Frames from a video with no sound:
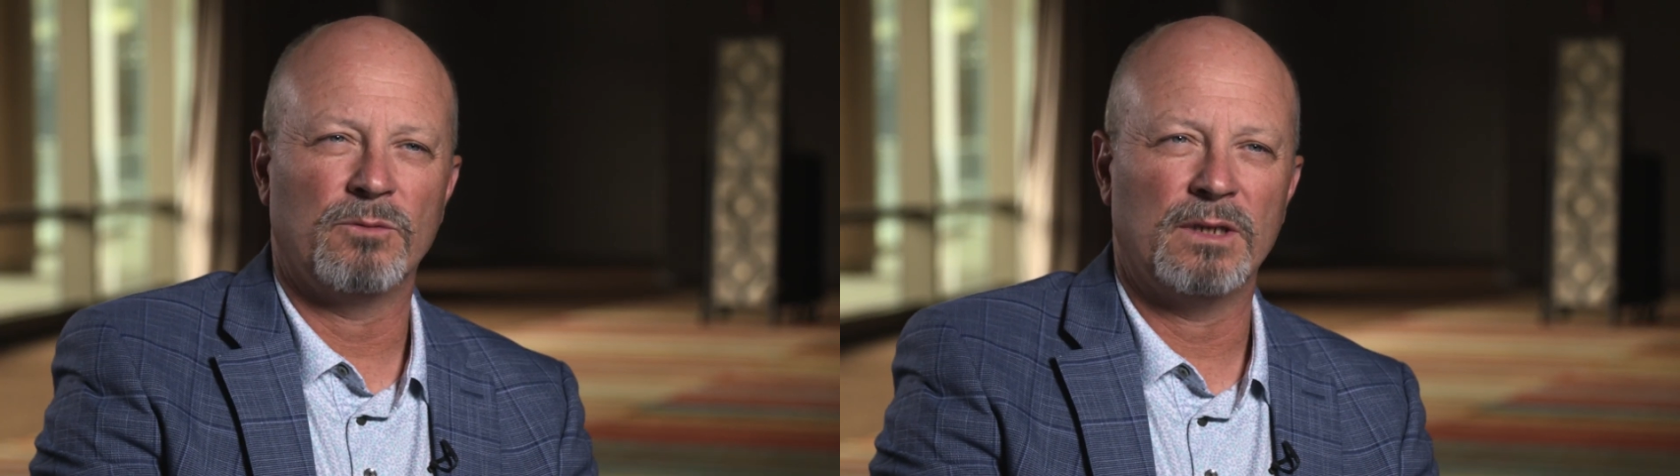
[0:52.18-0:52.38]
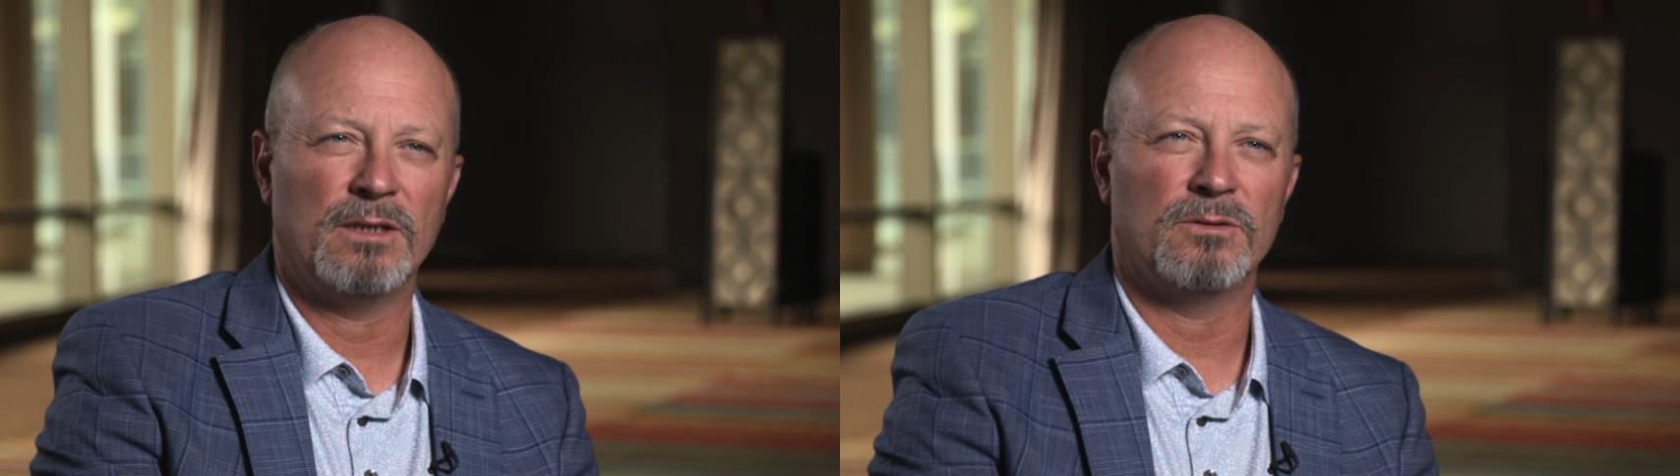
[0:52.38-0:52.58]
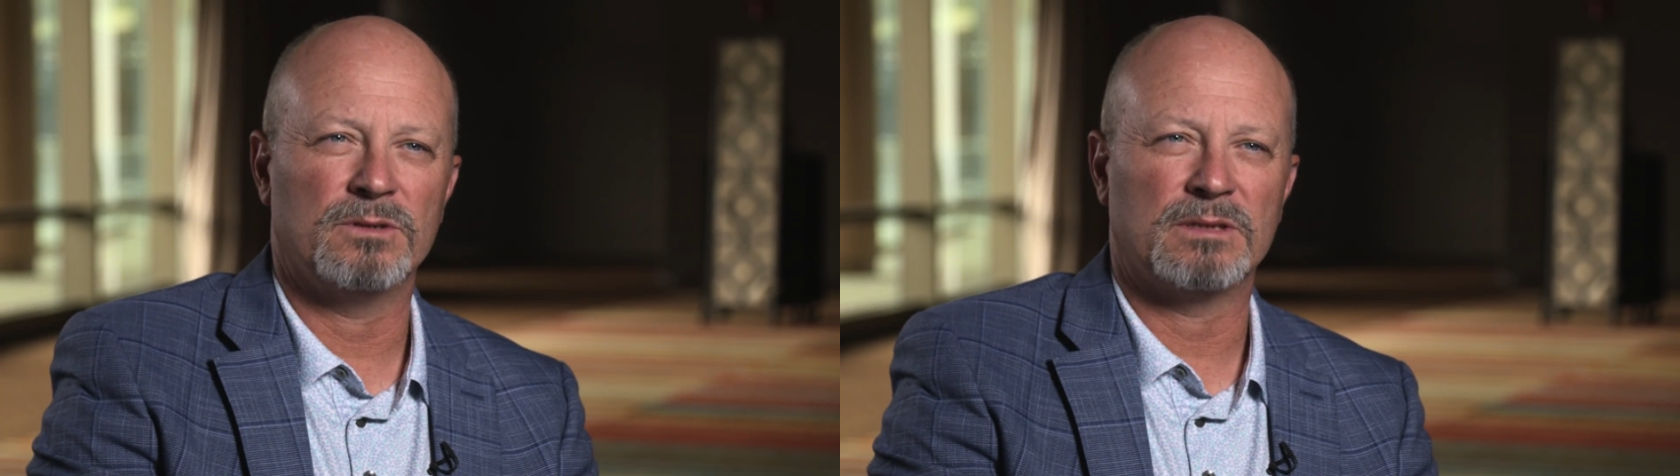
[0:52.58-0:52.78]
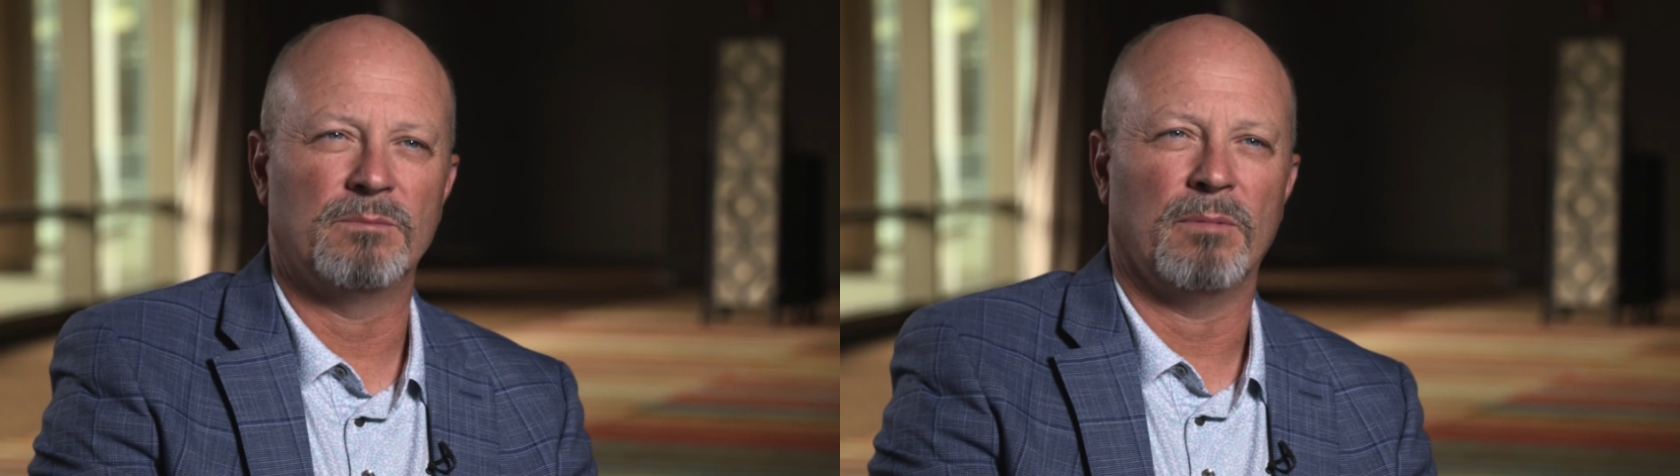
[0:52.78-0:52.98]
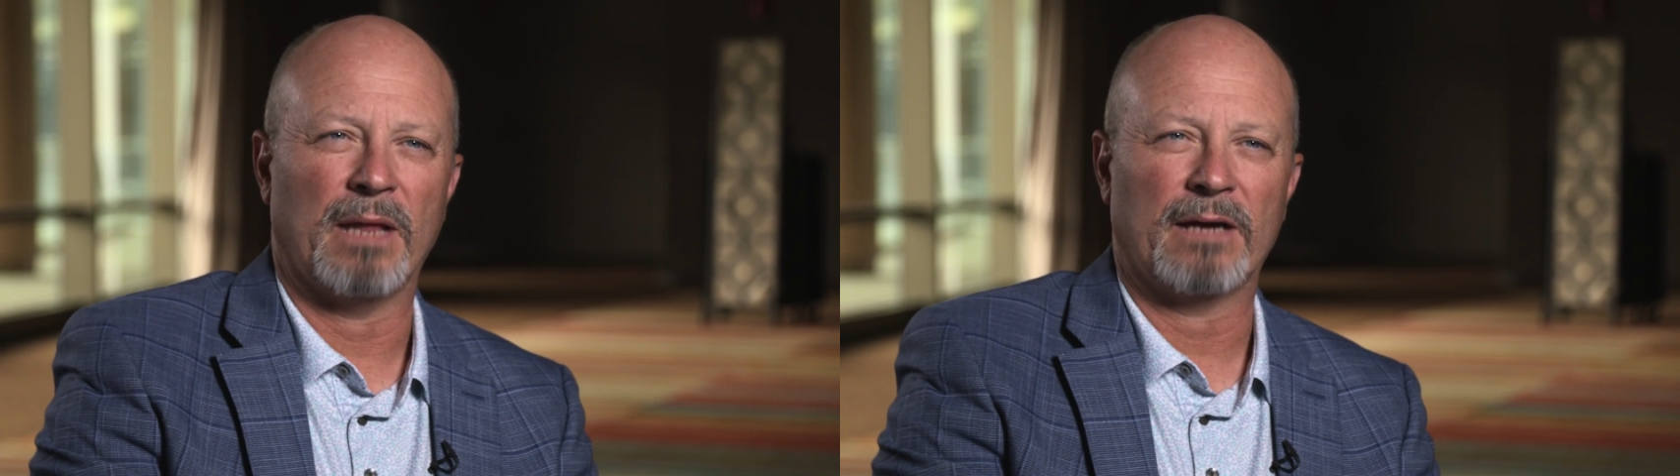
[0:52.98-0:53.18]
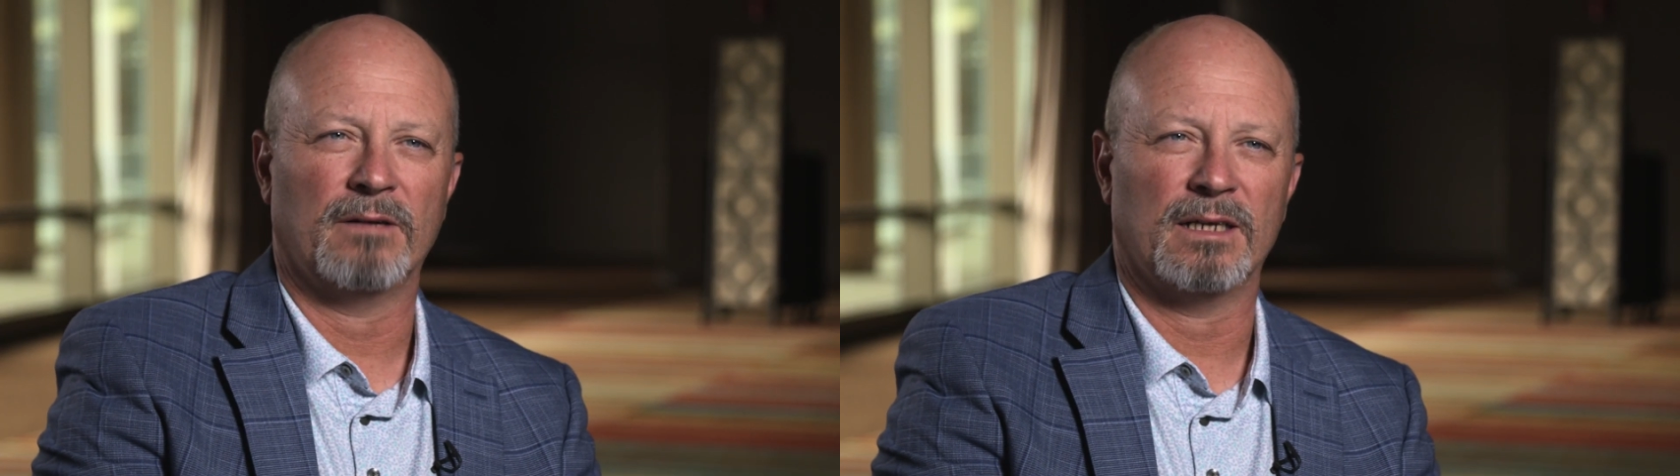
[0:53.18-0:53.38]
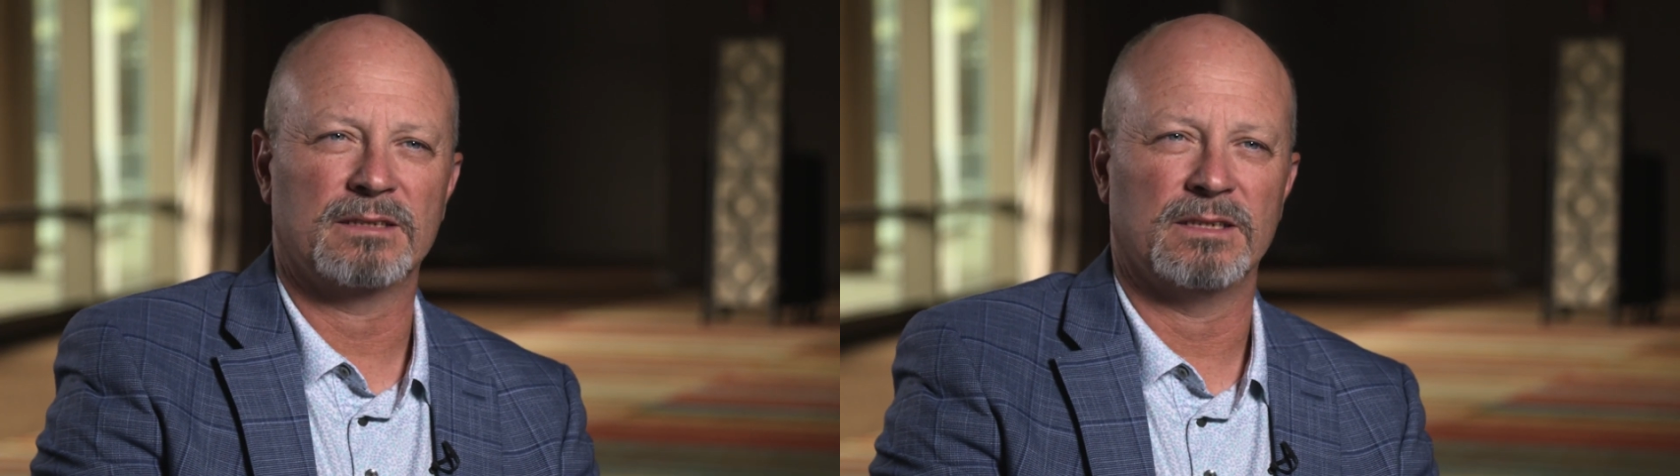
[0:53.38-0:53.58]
we used BlackRock's